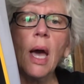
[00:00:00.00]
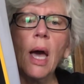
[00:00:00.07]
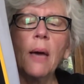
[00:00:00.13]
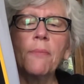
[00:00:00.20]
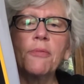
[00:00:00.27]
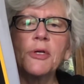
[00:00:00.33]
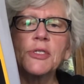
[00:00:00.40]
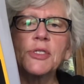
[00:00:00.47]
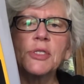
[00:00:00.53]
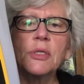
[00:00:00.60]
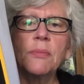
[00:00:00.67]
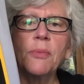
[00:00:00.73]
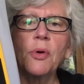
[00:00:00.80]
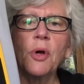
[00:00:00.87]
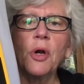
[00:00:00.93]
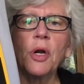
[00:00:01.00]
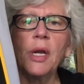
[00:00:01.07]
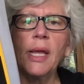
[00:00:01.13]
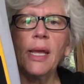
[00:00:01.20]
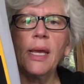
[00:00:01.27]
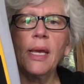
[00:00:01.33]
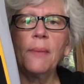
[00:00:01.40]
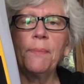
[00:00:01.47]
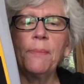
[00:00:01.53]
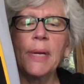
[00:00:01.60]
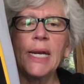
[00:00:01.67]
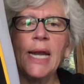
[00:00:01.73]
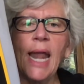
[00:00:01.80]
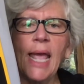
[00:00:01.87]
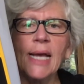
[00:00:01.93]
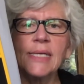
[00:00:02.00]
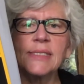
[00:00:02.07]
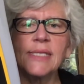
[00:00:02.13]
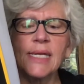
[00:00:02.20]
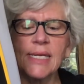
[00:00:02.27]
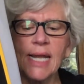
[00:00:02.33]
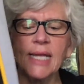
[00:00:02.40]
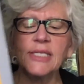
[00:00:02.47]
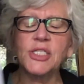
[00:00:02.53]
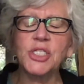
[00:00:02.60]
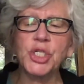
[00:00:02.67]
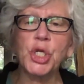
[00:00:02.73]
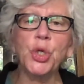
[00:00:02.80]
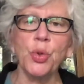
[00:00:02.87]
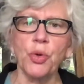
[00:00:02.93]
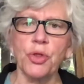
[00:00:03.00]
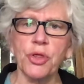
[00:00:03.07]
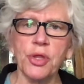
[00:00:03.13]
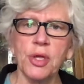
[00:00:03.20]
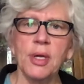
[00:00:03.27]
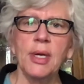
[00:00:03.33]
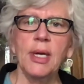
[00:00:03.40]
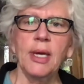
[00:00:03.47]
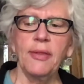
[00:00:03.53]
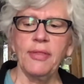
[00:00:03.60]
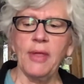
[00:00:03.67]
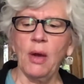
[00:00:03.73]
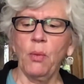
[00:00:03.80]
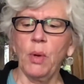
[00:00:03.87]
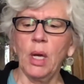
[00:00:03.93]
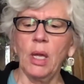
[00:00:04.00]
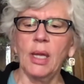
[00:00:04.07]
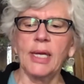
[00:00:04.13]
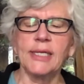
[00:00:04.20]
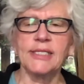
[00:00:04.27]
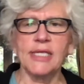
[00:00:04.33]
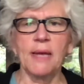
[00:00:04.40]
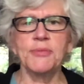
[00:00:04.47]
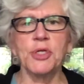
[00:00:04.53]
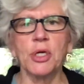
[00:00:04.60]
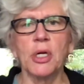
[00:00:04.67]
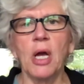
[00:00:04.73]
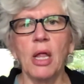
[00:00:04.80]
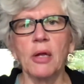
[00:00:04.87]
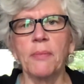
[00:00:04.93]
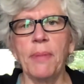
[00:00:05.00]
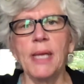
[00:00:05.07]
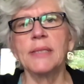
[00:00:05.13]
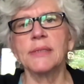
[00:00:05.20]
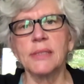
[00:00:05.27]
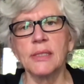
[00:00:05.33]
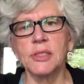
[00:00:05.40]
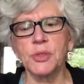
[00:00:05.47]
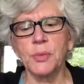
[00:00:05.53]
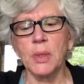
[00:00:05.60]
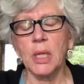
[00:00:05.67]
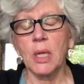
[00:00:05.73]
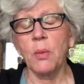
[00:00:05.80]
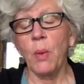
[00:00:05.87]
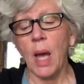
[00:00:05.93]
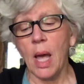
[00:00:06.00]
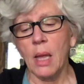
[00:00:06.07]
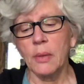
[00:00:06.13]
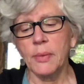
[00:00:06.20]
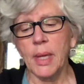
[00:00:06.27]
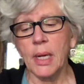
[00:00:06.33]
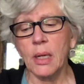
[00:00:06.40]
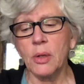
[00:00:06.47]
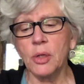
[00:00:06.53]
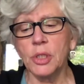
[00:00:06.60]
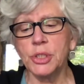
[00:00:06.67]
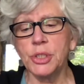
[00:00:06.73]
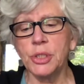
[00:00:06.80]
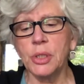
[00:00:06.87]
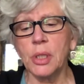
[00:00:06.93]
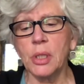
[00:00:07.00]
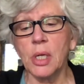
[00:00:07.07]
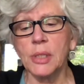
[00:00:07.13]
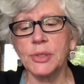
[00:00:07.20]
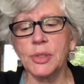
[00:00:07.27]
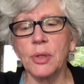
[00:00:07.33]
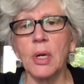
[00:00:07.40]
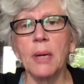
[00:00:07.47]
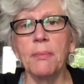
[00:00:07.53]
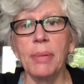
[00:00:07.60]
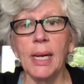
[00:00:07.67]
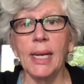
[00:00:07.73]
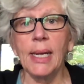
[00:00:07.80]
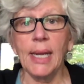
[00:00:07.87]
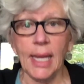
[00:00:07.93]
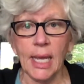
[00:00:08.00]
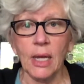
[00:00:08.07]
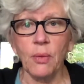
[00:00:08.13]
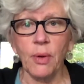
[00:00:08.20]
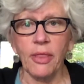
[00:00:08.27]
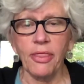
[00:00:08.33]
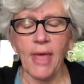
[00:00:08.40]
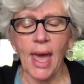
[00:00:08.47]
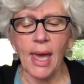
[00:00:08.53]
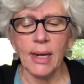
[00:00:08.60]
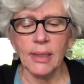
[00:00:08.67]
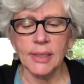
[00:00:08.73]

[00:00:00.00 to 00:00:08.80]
Bristol board, but it has a nice tooth that will accept your color pencils really well. And of course, you can also combine ink with that.